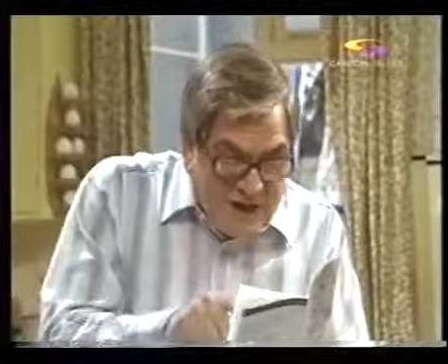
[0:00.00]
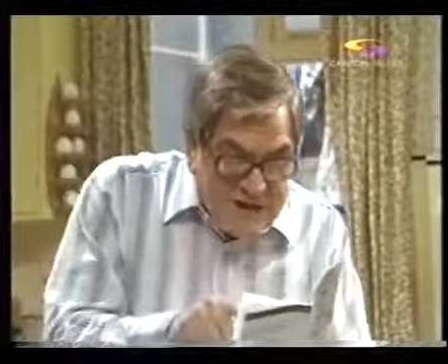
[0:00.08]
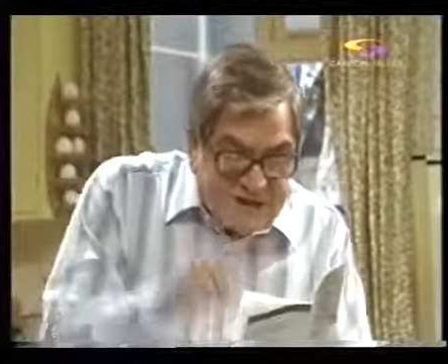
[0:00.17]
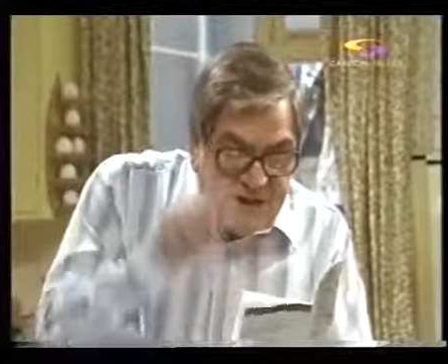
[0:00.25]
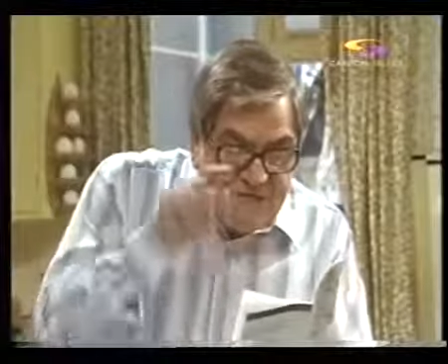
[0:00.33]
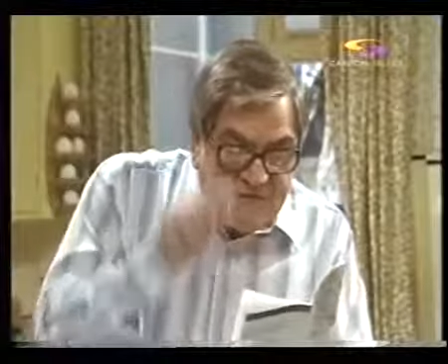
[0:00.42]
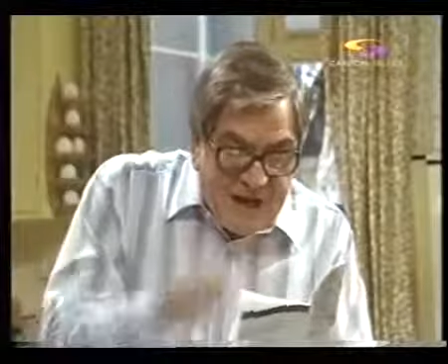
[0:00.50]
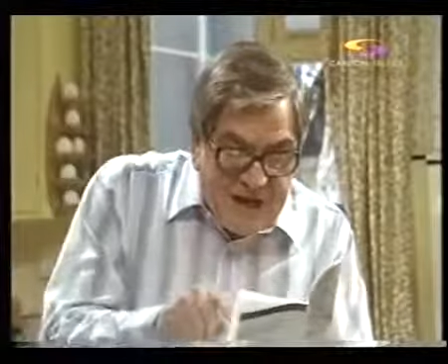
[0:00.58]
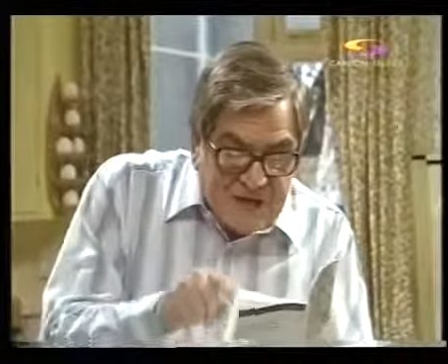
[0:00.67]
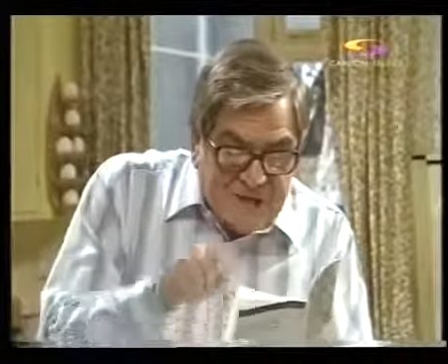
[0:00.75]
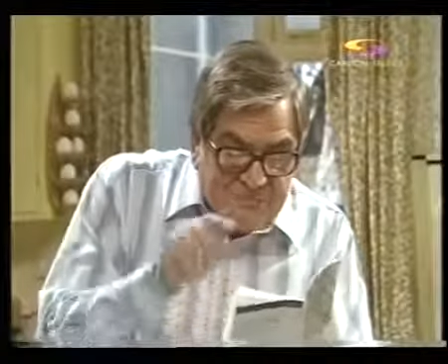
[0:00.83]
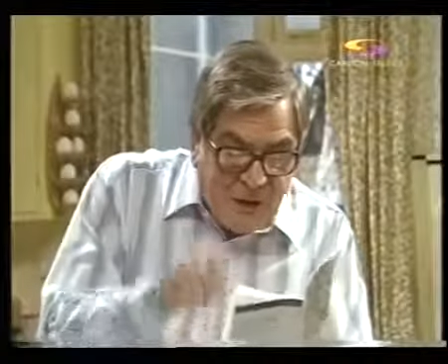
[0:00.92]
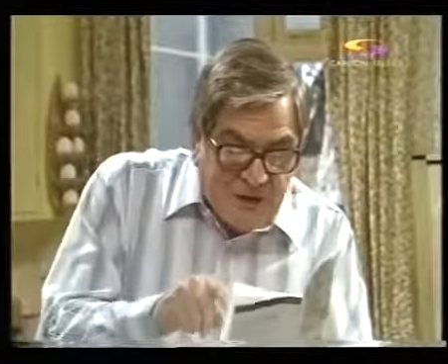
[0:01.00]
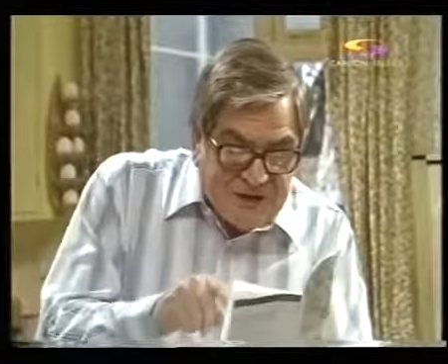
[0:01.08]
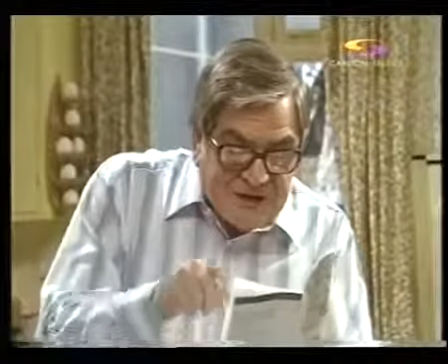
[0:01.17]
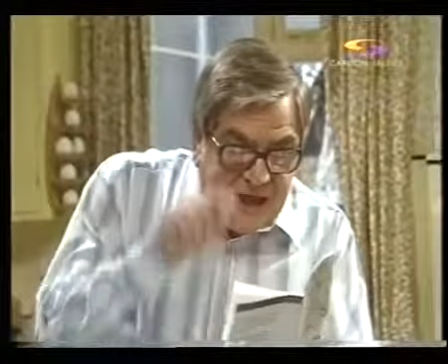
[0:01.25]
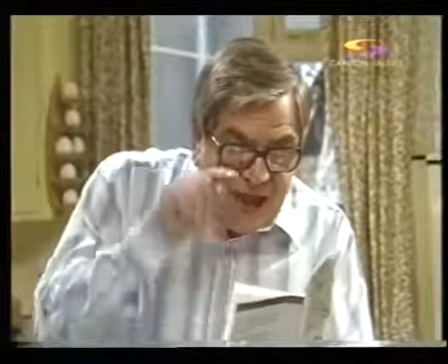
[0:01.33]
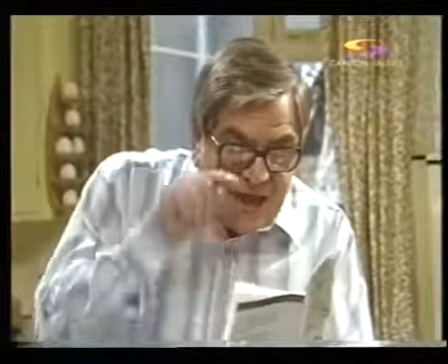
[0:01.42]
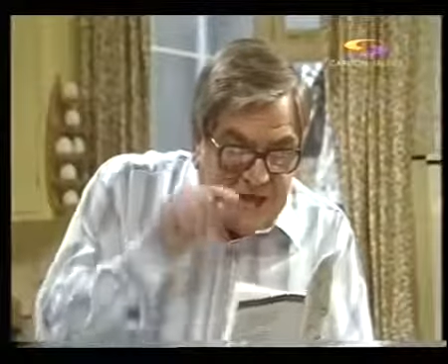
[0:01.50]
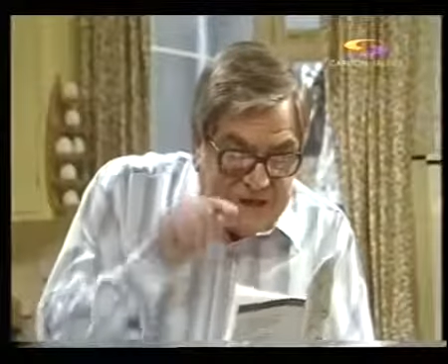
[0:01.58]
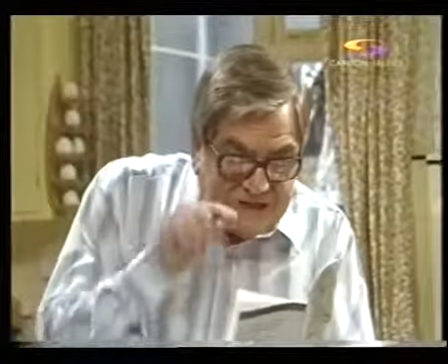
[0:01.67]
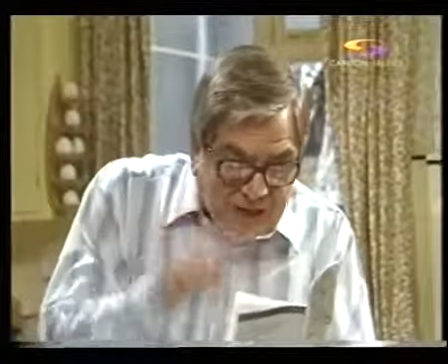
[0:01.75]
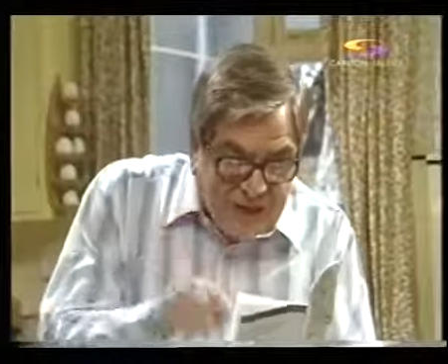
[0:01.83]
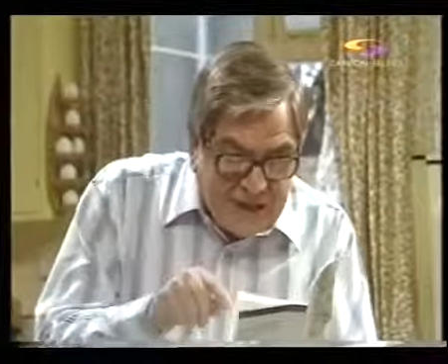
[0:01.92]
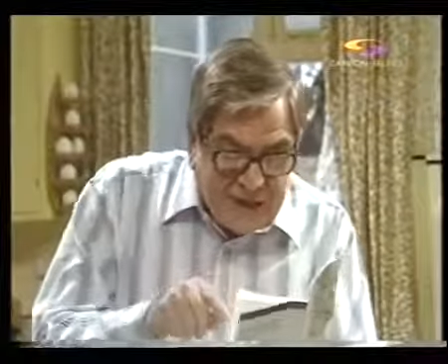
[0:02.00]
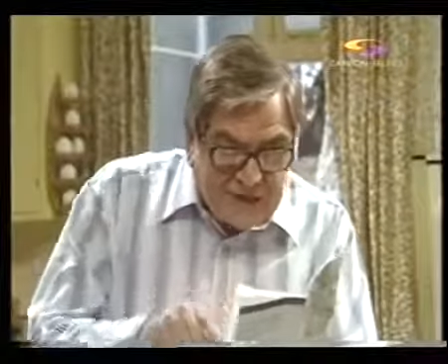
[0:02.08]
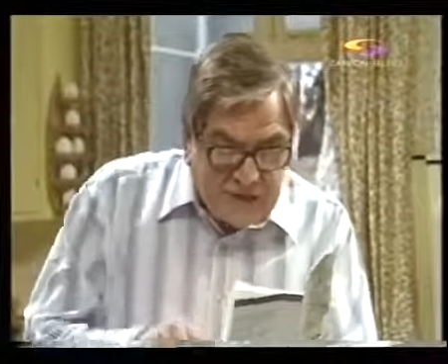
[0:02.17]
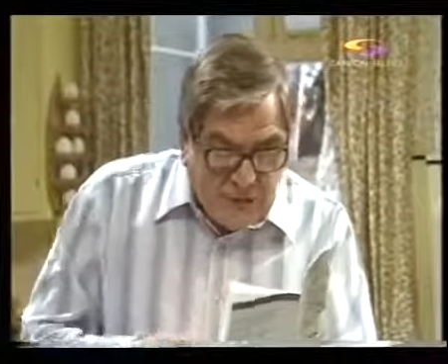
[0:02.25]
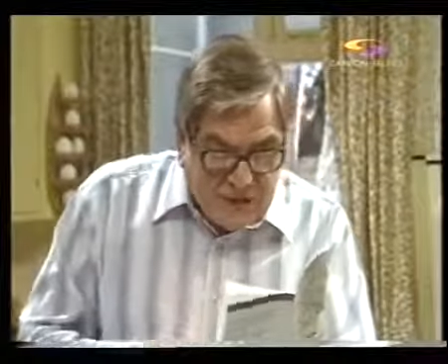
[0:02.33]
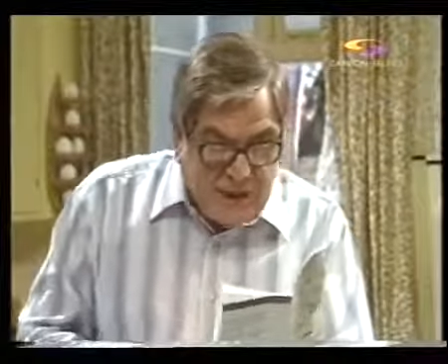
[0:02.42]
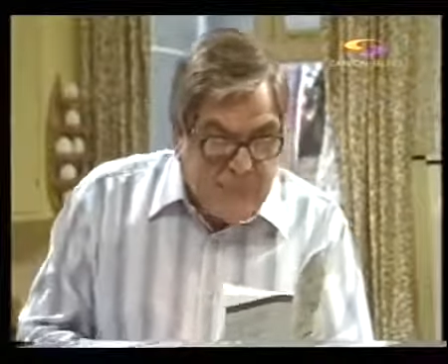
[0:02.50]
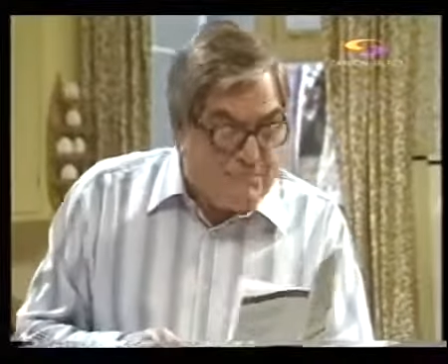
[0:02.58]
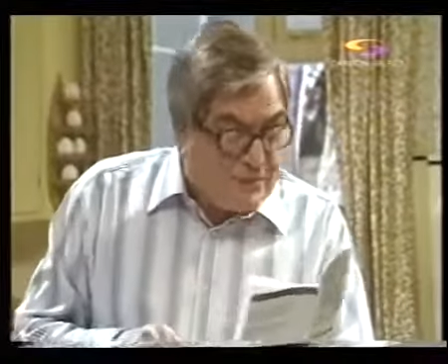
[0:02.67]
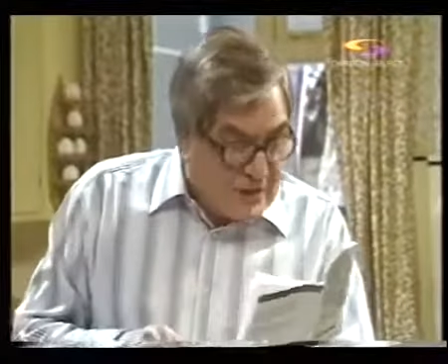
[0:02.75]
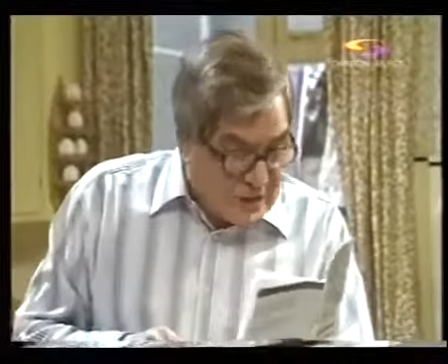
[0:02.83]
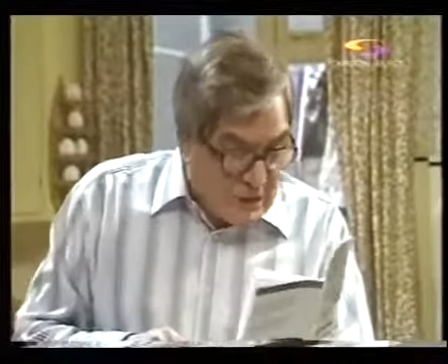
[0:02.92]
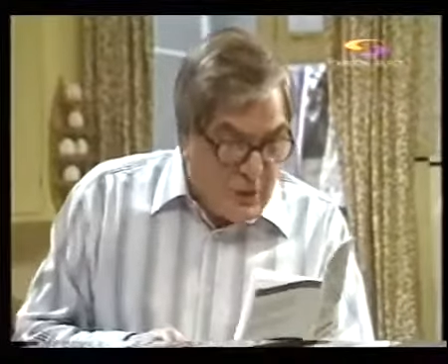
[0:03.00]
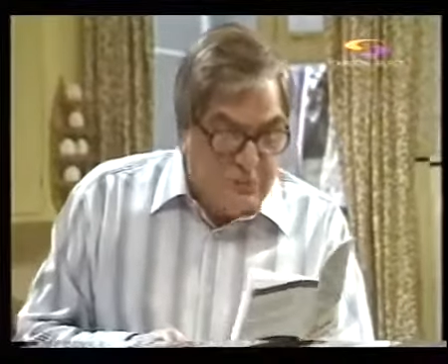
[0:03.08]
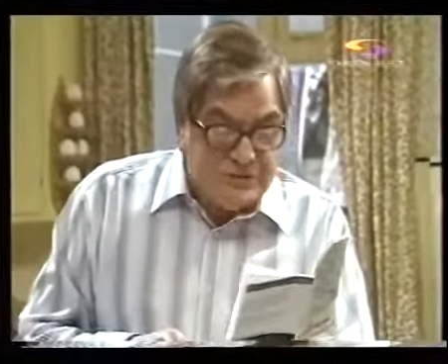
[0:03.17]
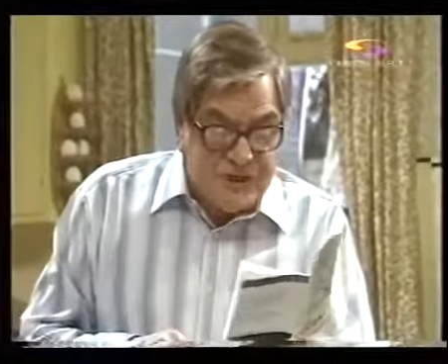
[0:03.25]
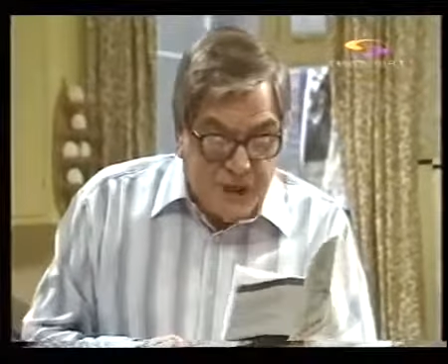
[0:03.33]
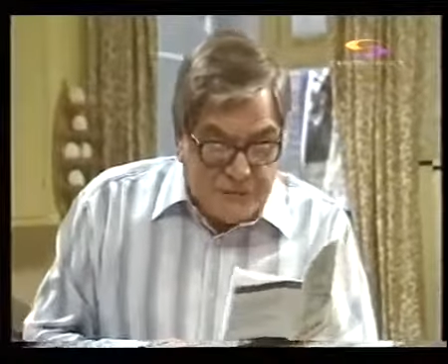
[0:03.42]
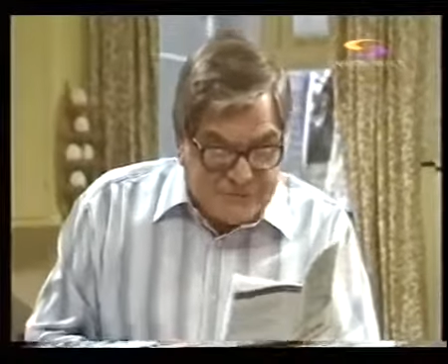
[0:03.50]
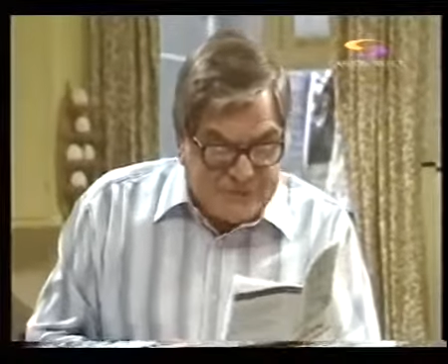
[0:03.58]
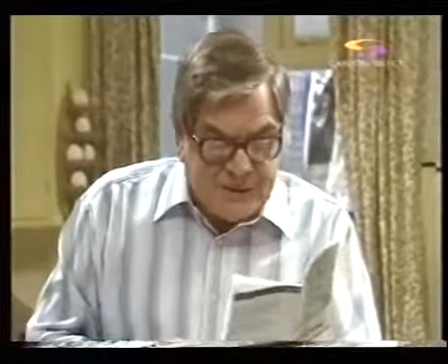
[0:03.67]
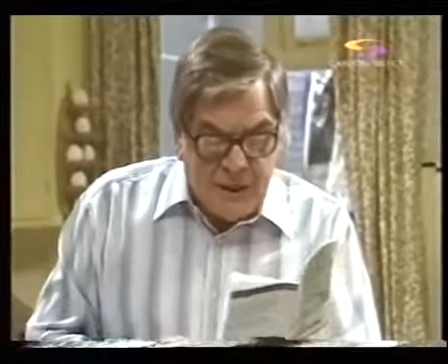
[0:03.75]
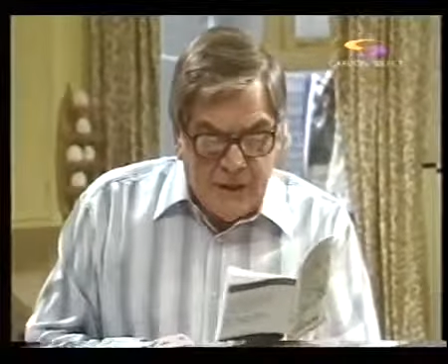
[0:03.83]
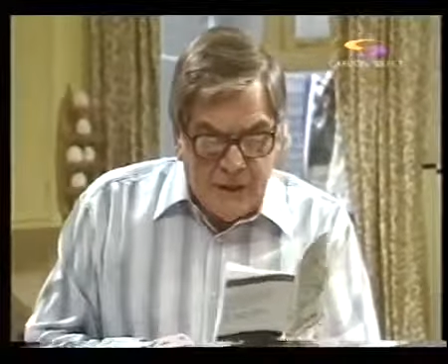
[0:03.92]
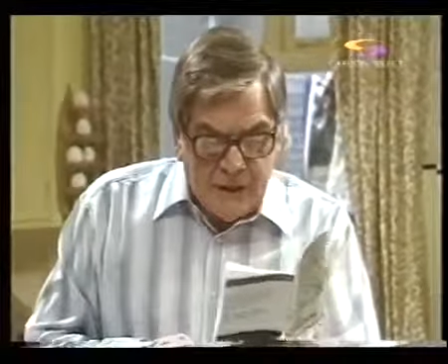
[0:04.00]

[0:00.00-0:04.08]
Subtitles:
Wednesday, French polishing and Italian cooking, bring your own derps.